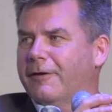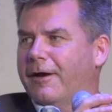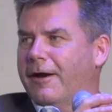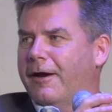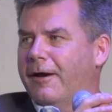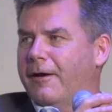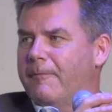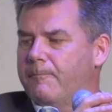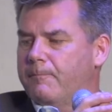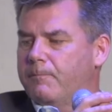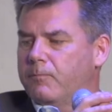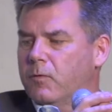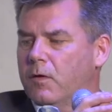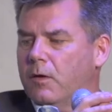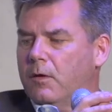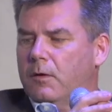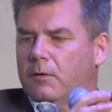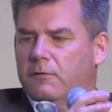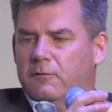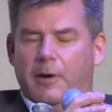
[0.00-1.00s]
Um,
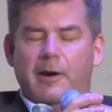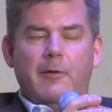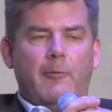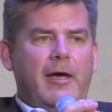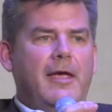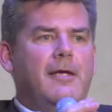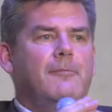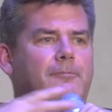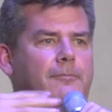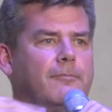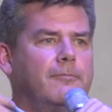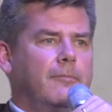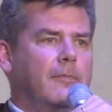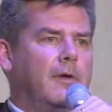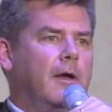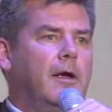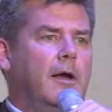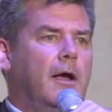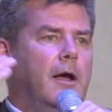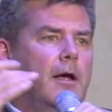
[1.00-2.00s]
so, anyway,
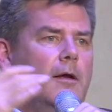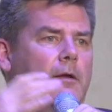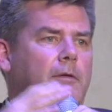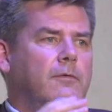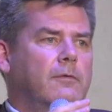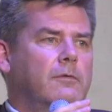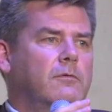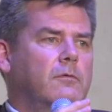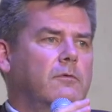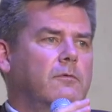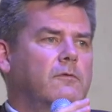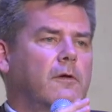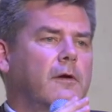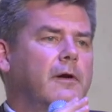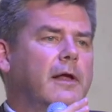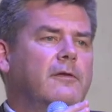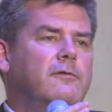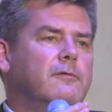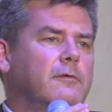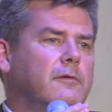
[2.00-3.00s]
uh, short
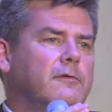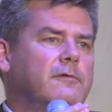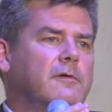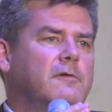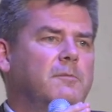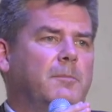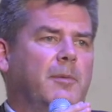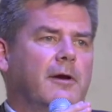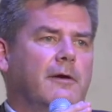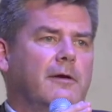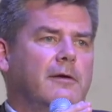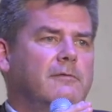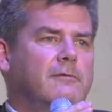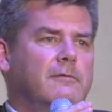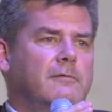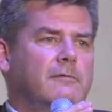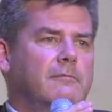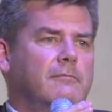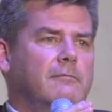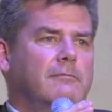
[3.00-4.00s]
answer is
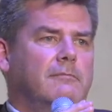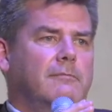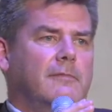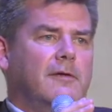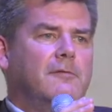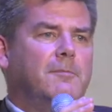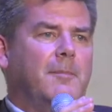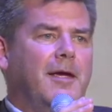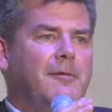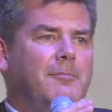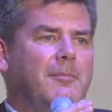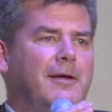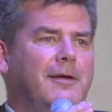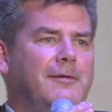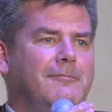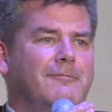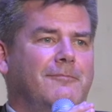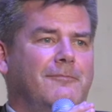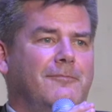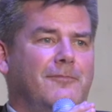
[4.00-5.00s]
experience. That's made
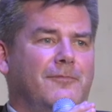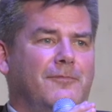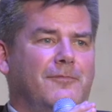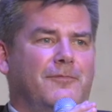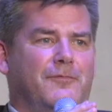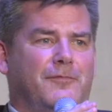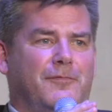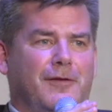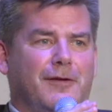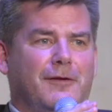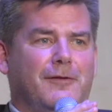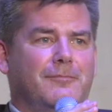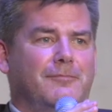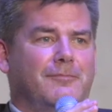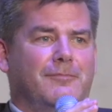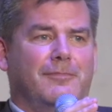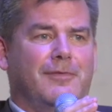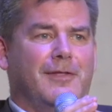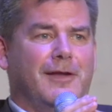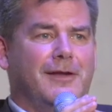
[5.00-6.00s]
me feel
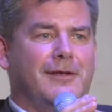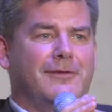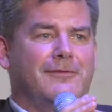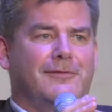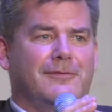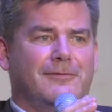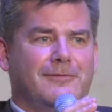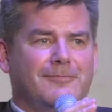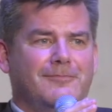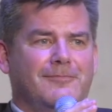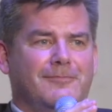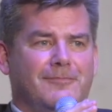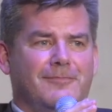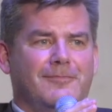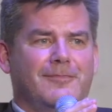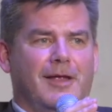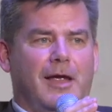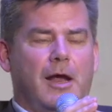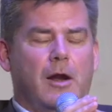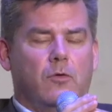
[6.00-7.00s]
that it's
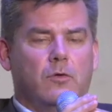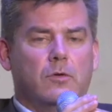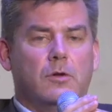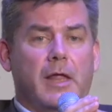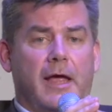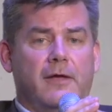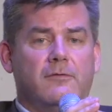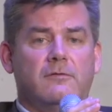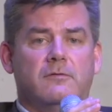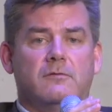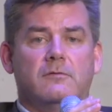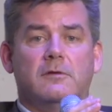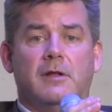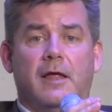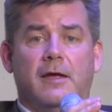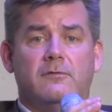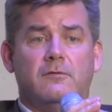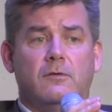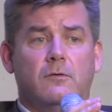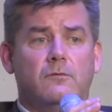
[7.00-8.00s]
you know, less,
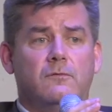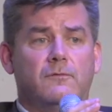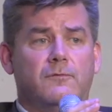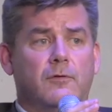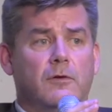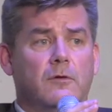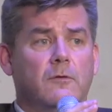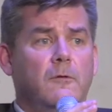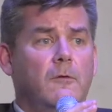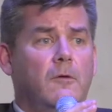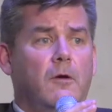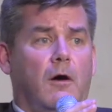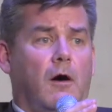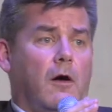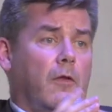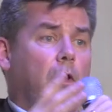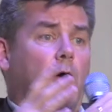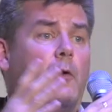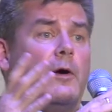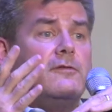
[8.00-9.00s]
less useful,
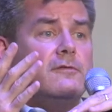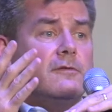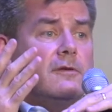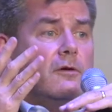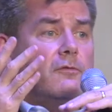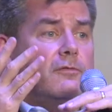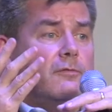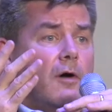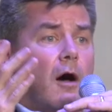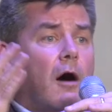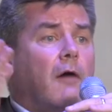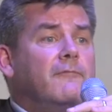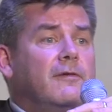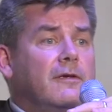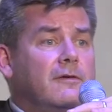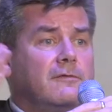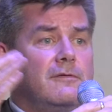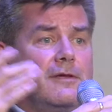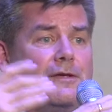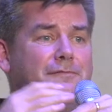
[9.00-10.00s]
although I still
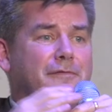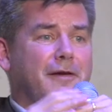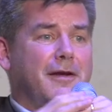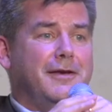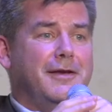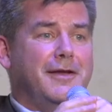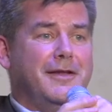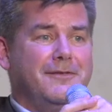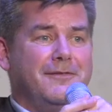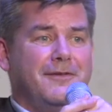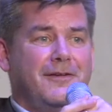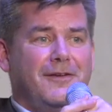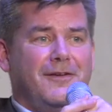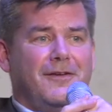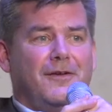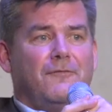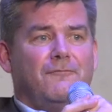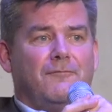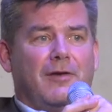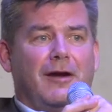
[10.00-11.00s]
obviously find it
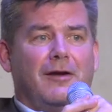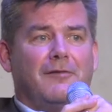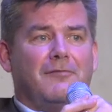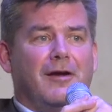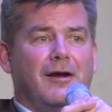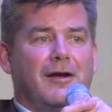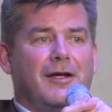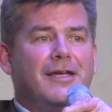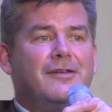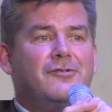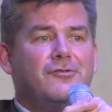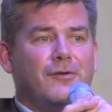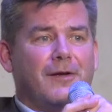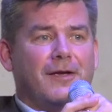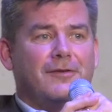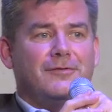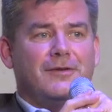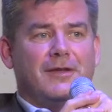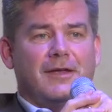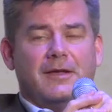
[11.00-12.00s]
very, very
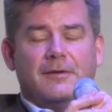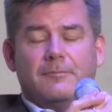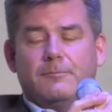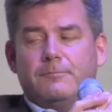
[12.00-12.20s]
interesting.